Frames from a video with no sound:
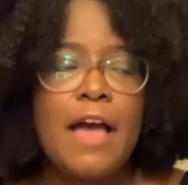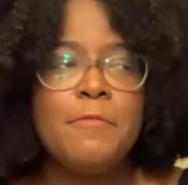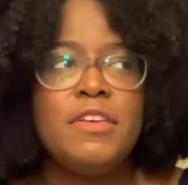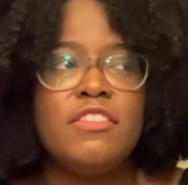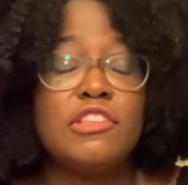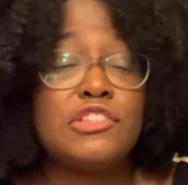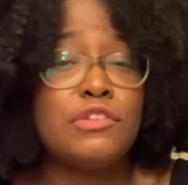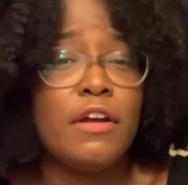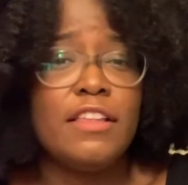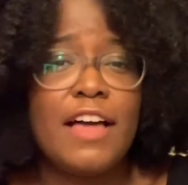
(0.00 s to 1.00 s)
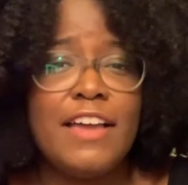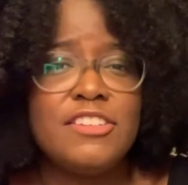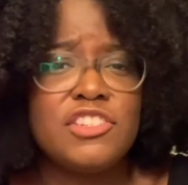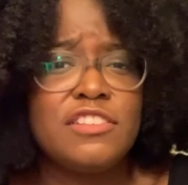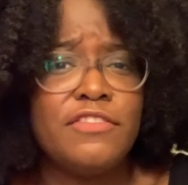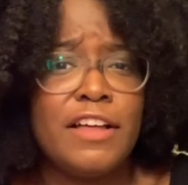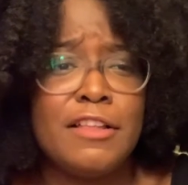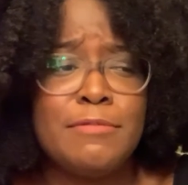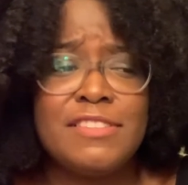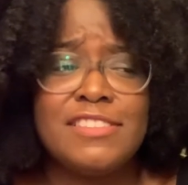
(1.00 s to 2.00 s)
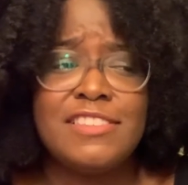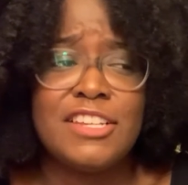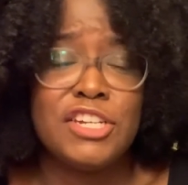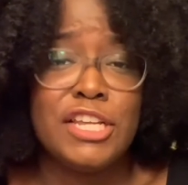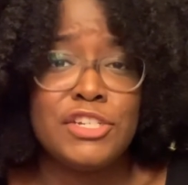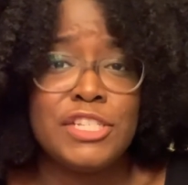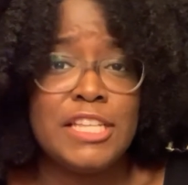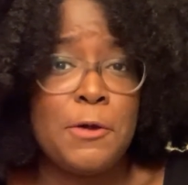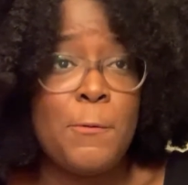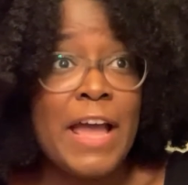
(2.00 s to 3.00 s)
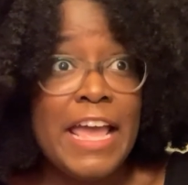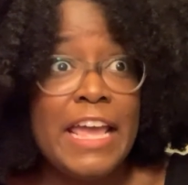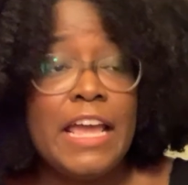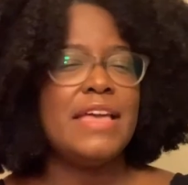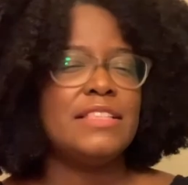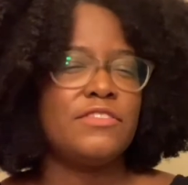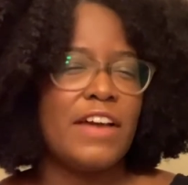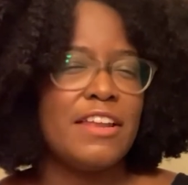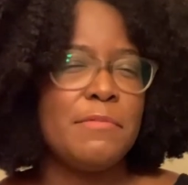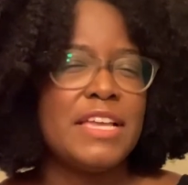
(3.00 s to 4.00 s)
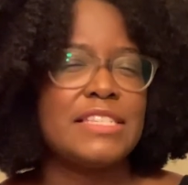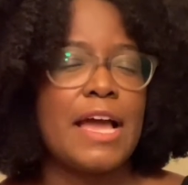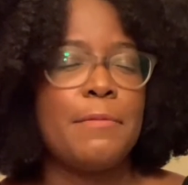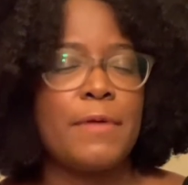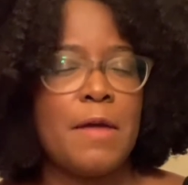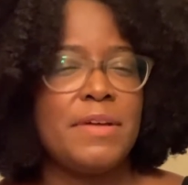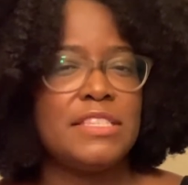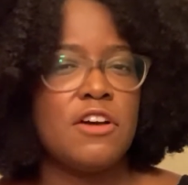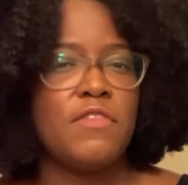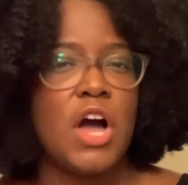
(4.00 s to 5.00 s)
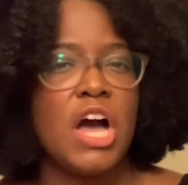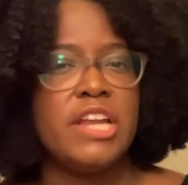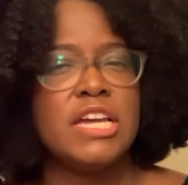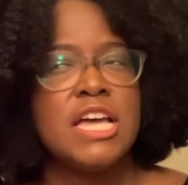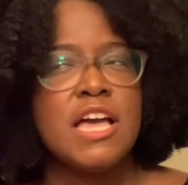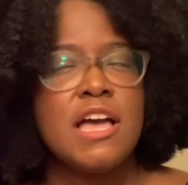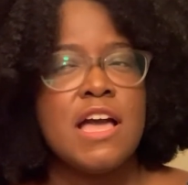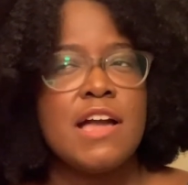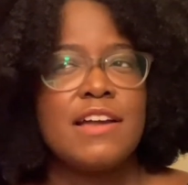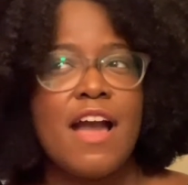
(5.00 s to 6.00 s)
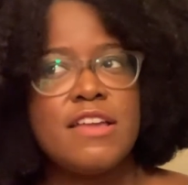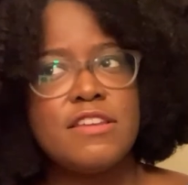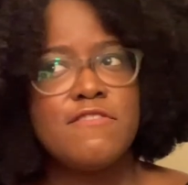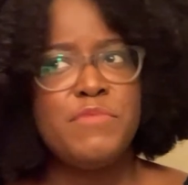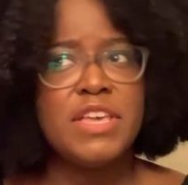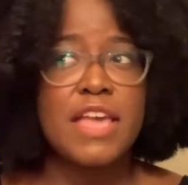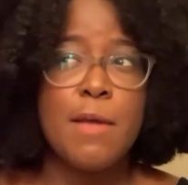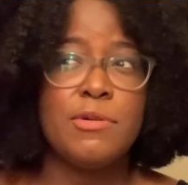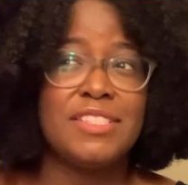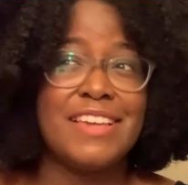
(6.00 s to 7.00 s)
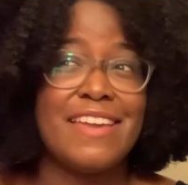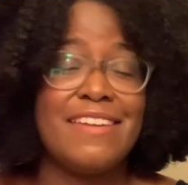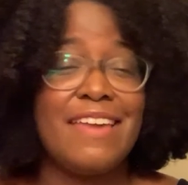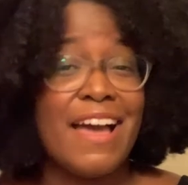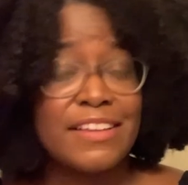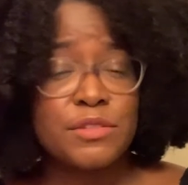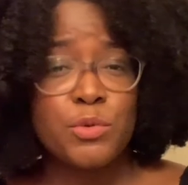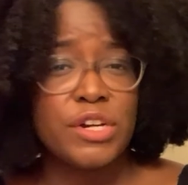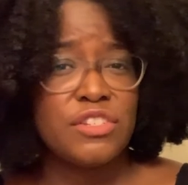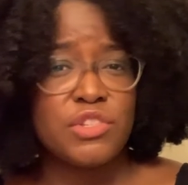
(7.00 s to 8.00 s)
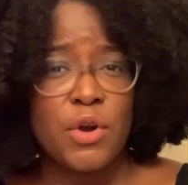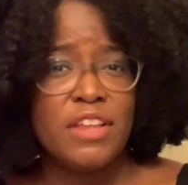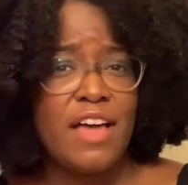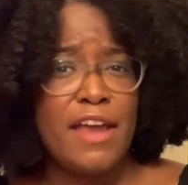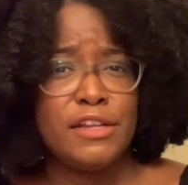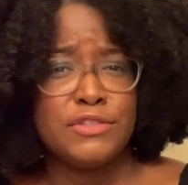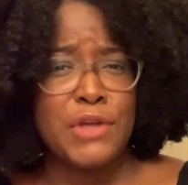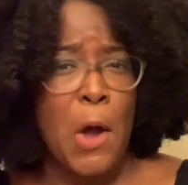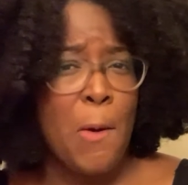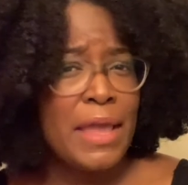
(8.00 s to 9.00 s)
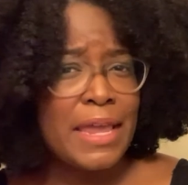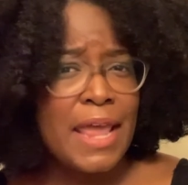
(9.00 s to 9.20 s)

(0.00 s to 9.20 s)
I mean, the storyline just develops in such an interesting way. It's funny because I pride myself on kind of being able to guess where a storyline is going in